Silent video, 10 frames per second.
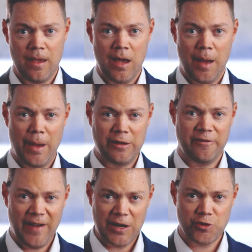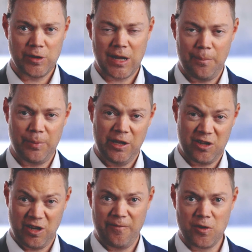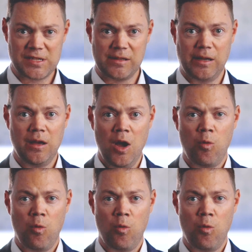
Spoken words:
A manufacturing company, conversely,